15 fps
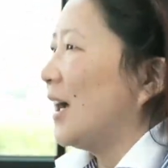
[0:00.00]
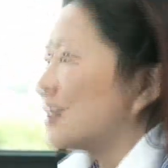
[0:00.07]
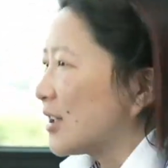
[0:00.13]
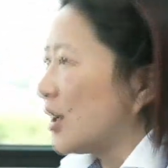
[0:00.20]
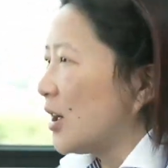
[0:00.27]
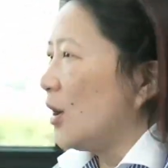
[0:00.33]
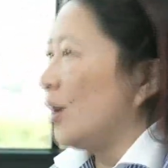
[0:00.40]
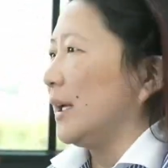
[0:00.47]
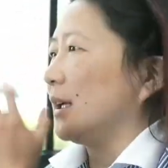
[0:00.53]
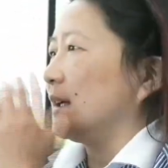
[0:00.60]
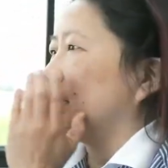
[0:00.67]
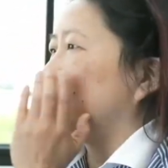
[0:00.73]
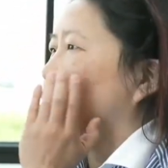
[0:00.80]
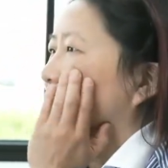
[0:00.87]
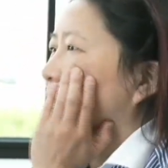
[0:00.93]
How's it
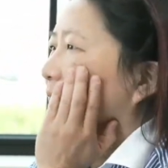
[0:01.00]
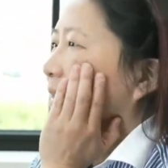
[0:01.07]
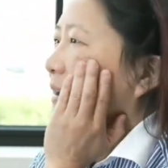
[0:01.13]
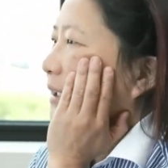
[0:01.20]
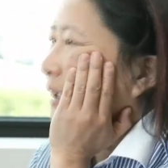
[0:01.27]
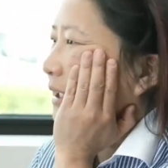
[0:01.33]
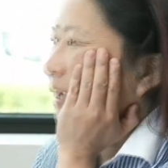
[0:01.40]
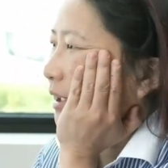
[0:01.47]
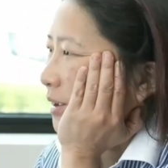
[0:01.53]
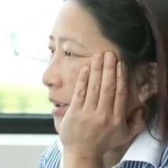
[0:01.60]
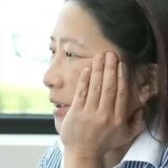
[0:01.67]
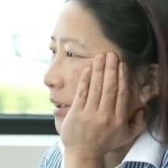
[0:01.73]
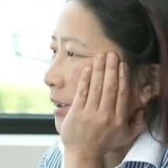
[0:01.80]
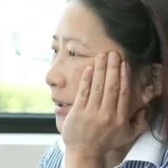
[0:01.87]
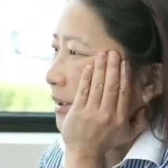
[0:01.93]
going? for two yeah.
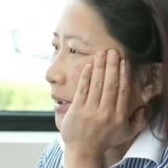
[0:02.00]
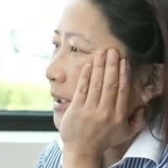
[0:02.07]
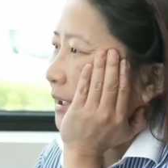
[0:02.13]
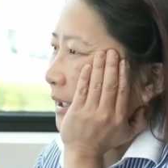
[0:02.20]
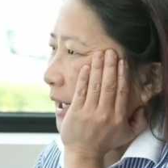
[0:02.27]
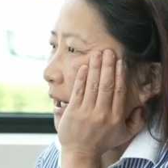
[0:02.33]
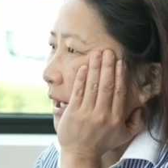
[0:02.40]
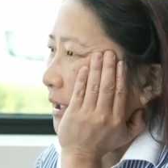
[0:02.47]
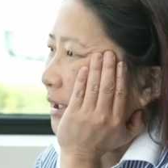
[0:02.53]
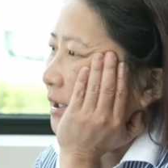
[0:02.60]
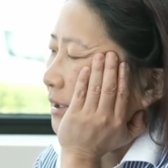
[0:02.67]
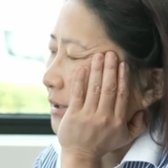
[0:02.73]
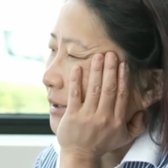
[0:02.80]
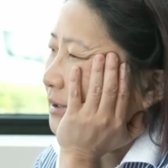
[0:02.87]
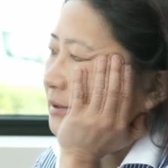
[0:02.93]
seconds. Might yeah. it might
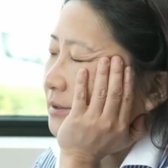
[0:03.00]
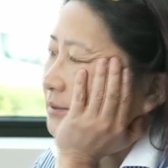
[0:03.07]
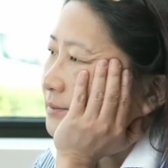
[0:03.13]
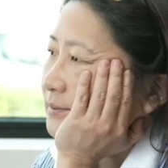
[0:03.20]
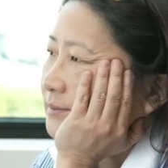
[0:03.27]
just be like